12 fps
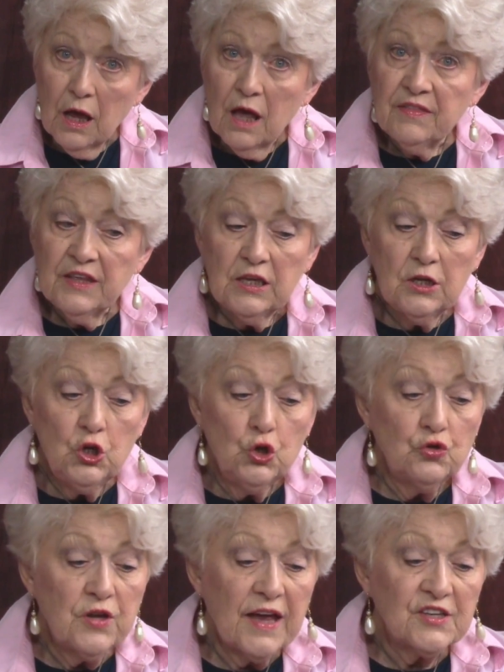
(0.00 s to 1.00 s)
The New
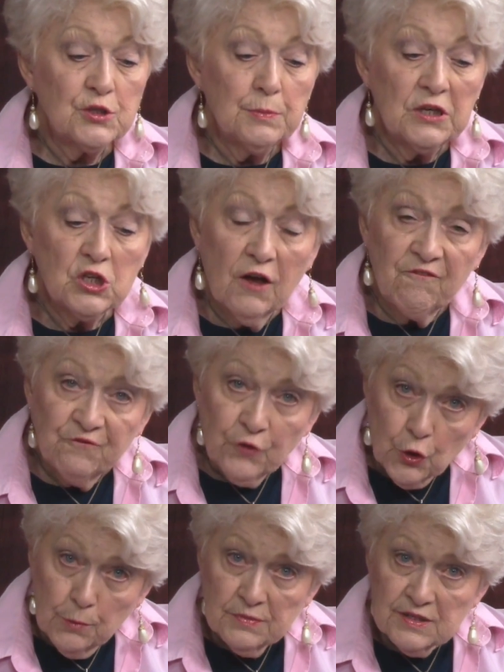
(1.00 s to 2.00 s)
Testament
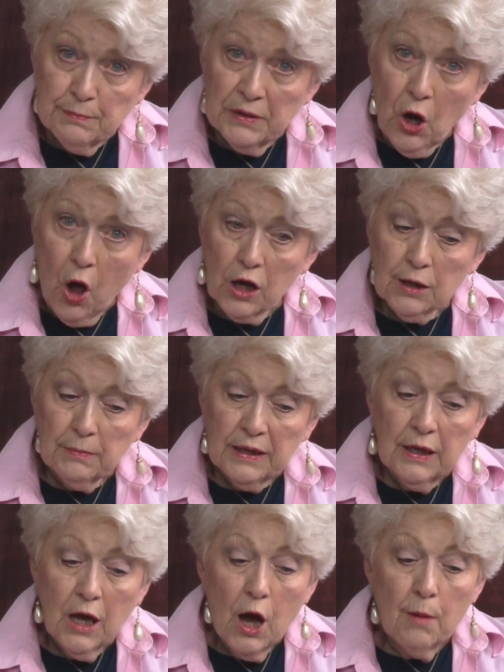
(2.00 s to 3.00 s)
affirms
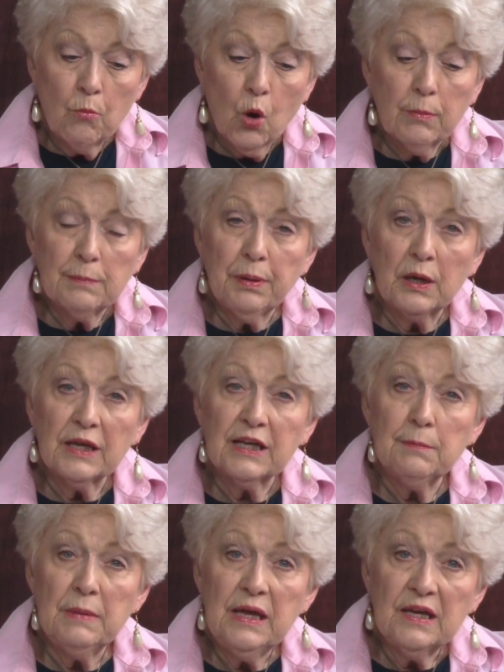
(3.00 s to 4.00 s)
monogamy. Mormon
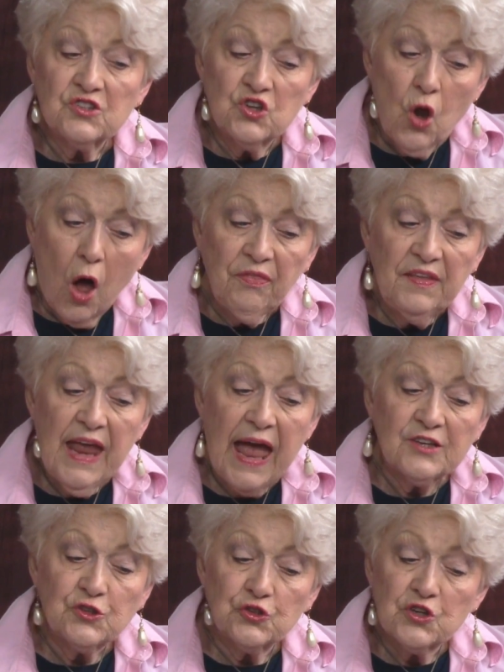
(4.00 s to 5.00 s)
polygamy is not the
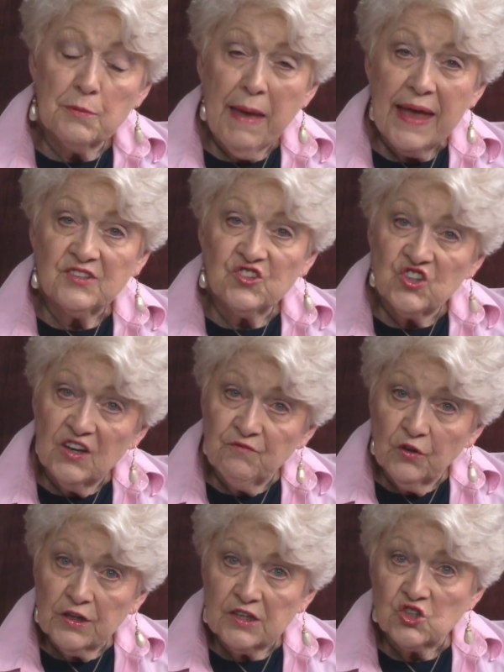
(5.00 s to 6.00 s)
answer to man's
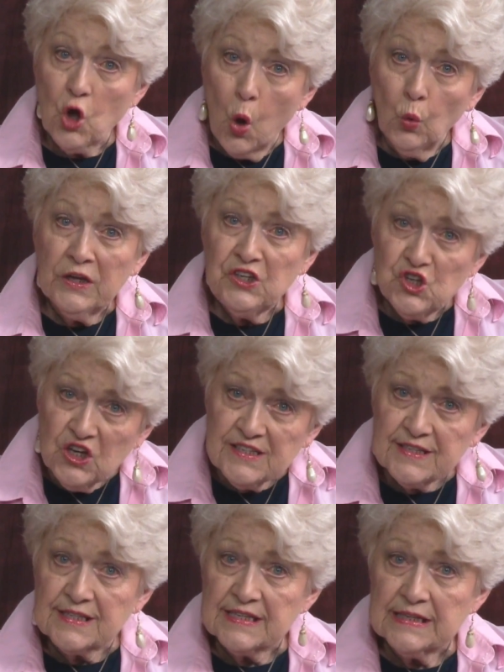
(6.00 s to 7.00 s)
sinfulness. Only
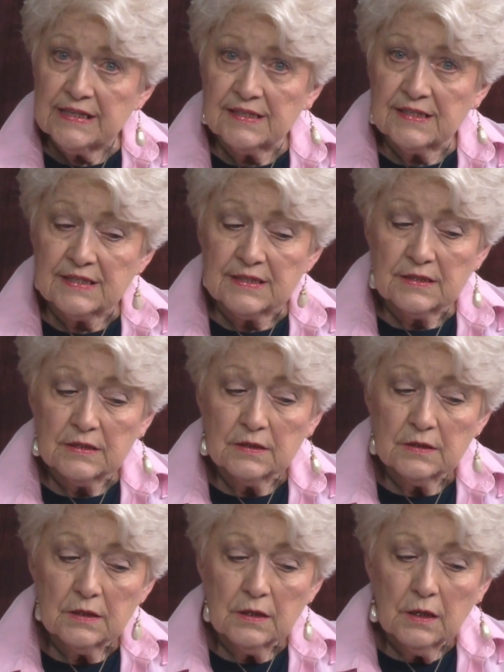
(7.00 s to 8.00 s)
Jesus is.
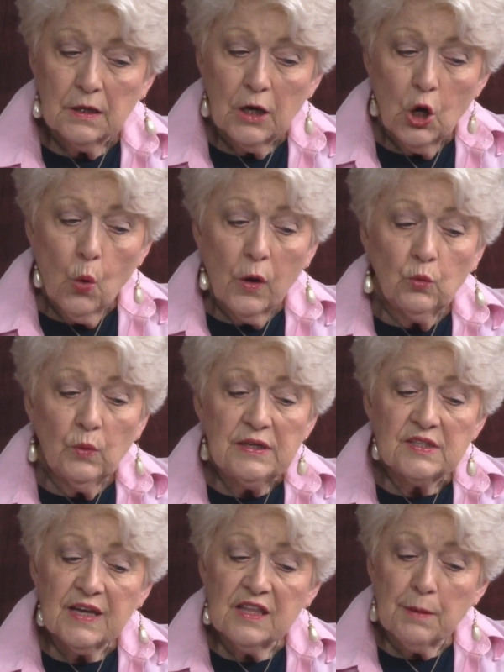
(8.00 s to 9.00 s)
When we
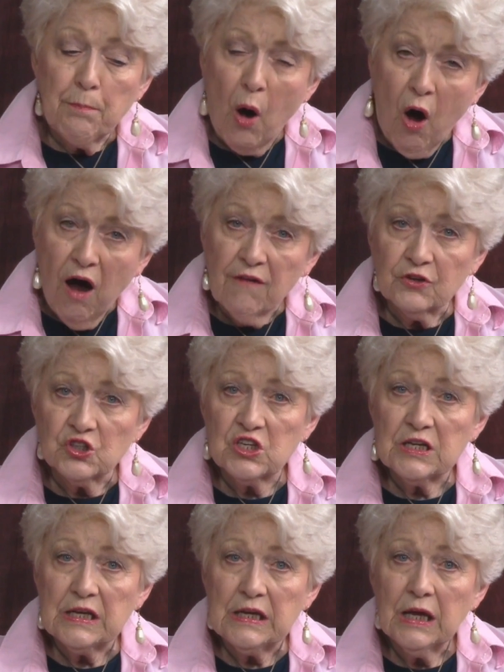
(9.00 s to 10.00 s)
see the
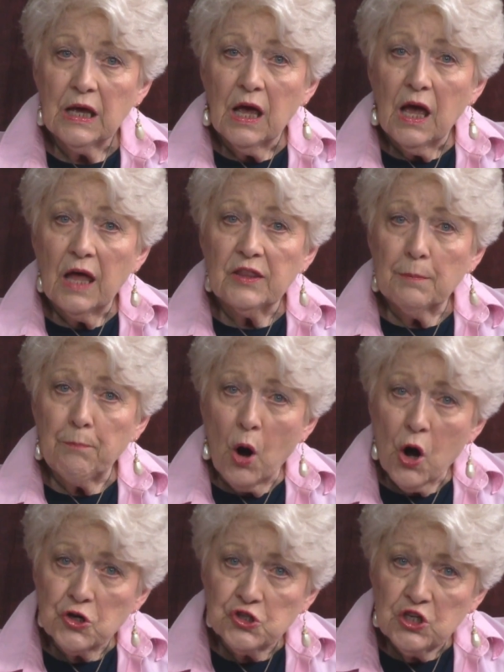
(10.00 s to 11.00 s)
poverty and the
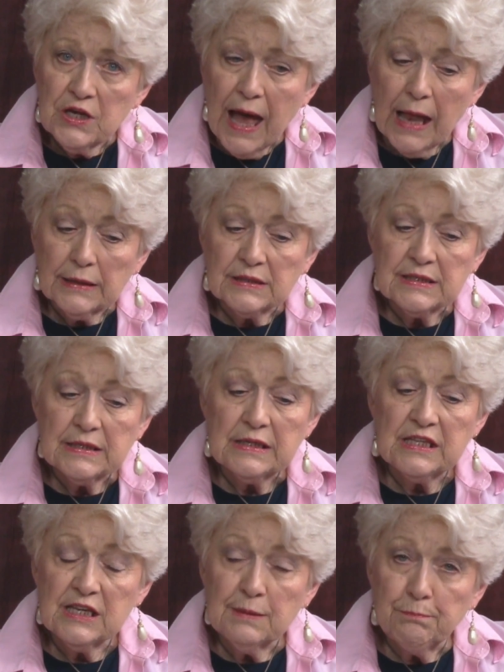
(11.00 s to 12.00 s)
partiality,
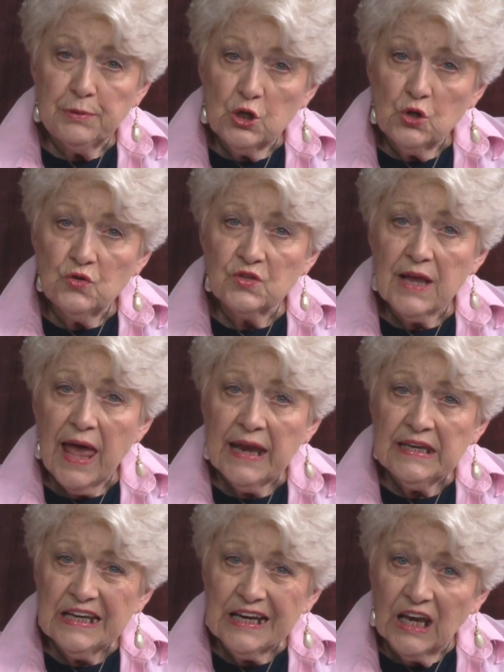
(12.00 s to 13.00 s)
the abuse
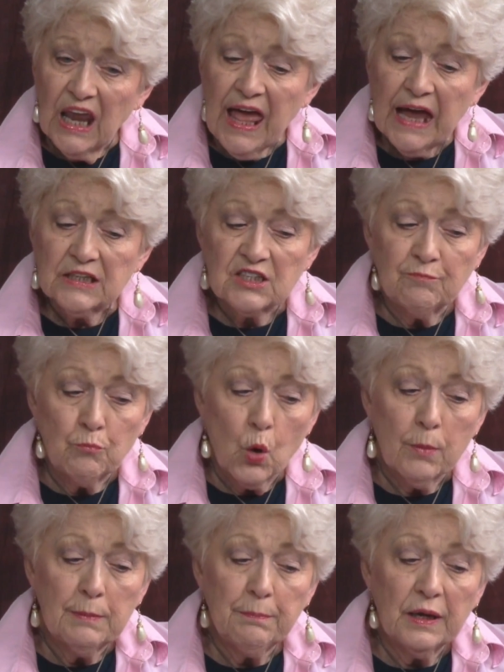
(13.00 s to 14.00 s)
and neglect of
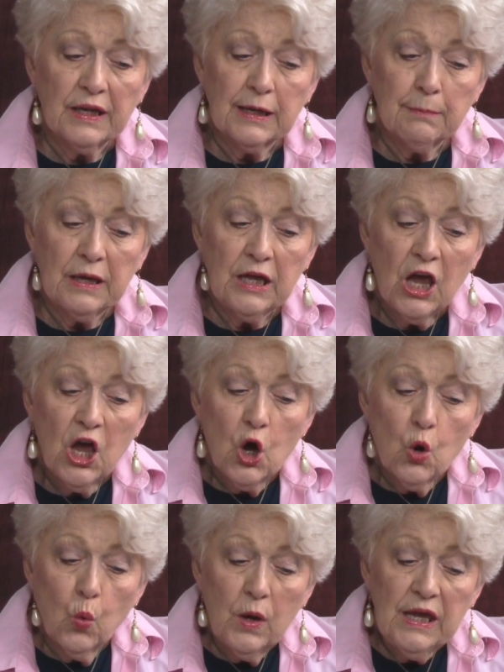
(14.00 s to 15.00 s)
Mormon polygamy,
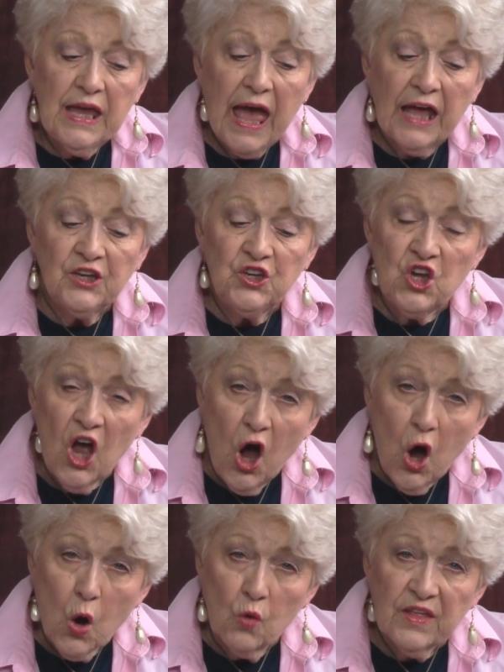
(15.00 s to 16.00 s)
we can
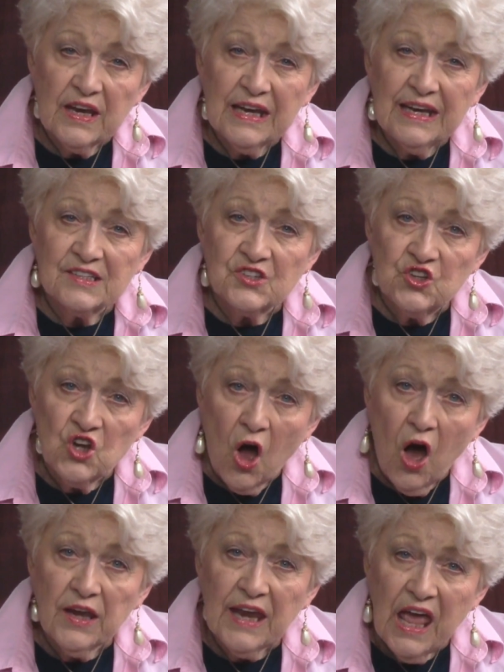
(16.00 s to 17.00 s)
know that it is
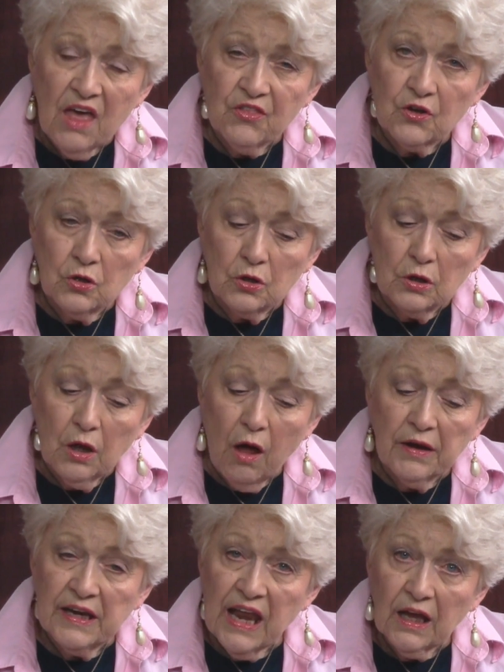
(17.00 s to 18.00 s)
not ethical
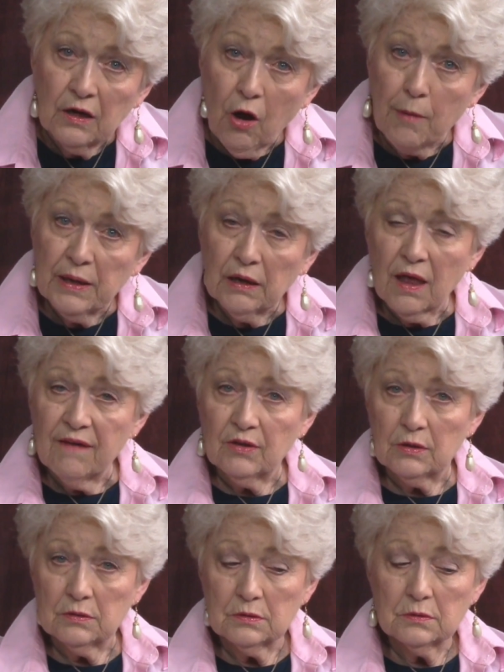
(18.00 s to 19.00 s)
on an economic
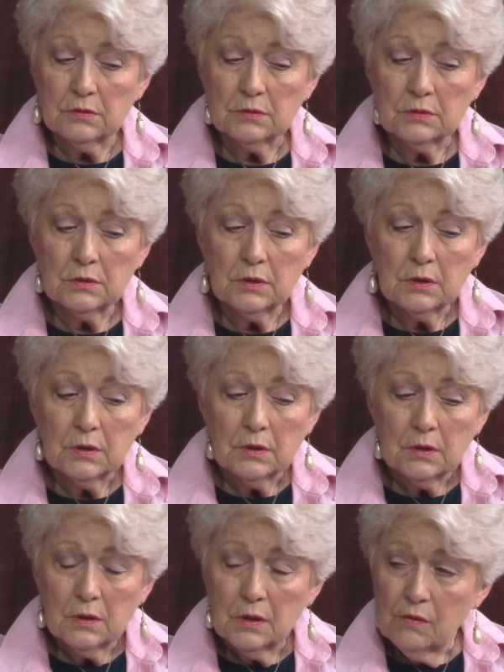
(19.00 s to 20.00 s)
level.
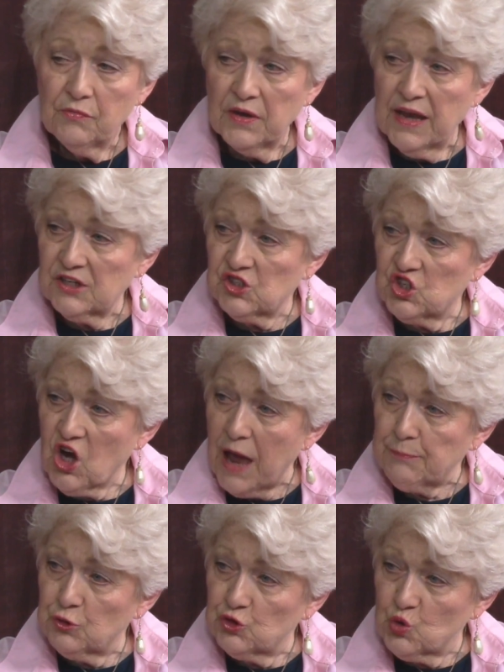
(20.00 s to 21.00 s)
The next
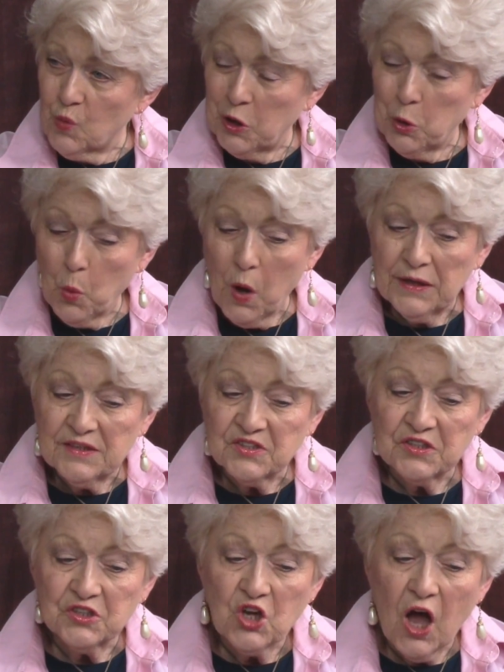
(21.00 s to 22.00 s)
chapter, 21, is
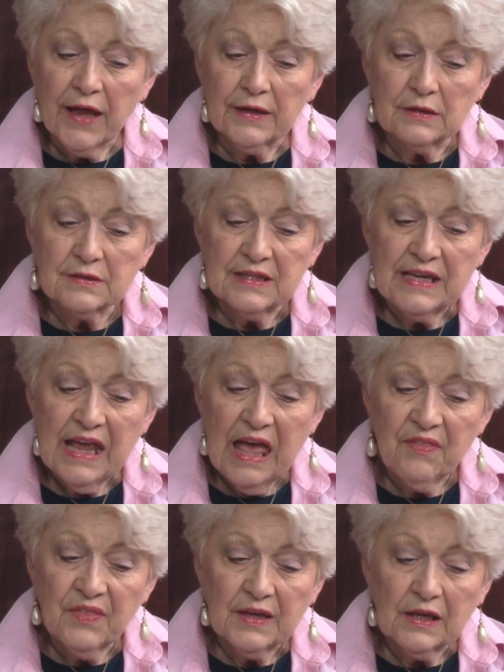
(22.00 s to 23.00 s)
entitled The
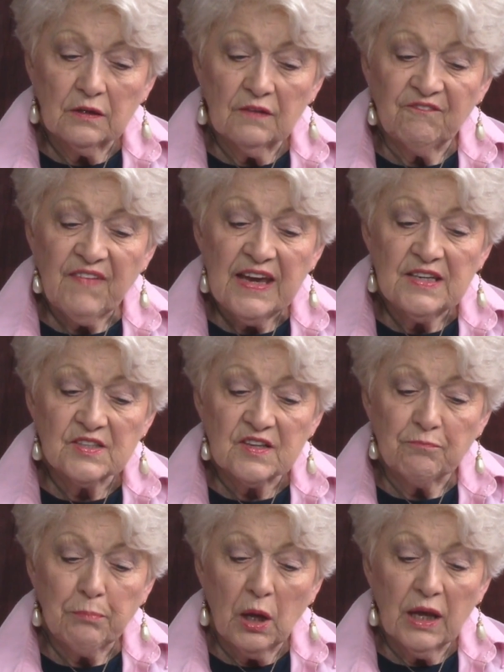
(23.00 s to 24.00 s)
Ethical Phase
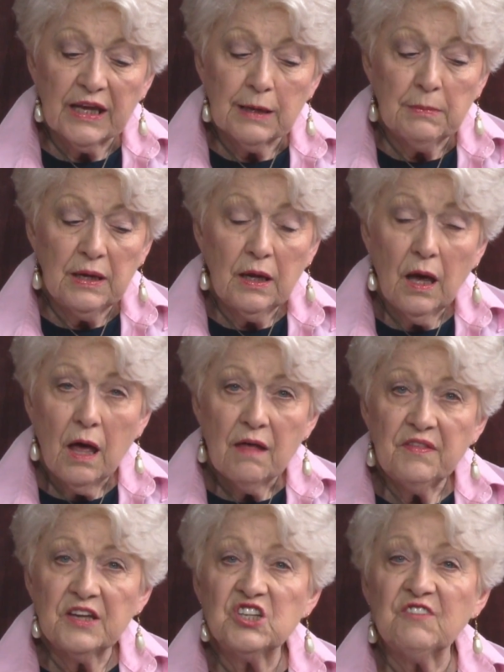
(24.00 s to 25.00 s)
of Polygamy,
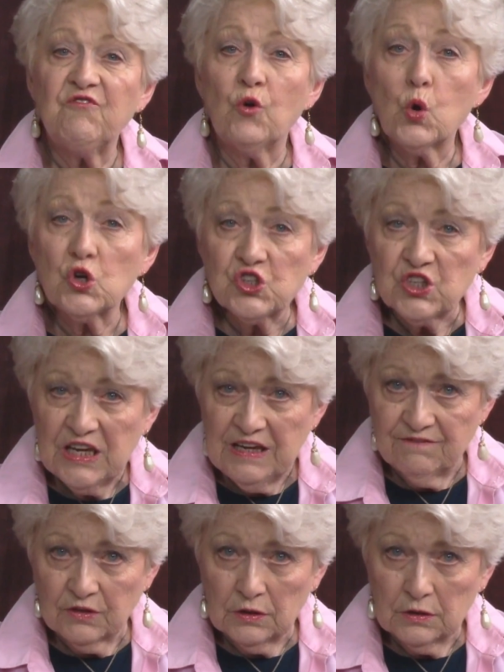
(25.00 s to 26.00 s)
the Divorce
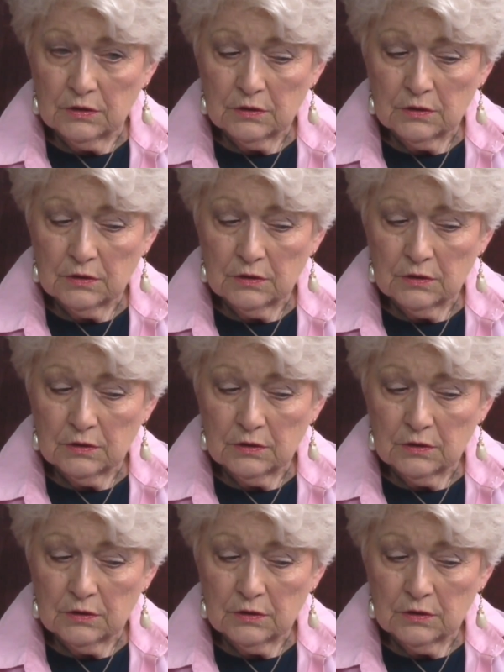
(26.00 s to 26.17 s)
Evil.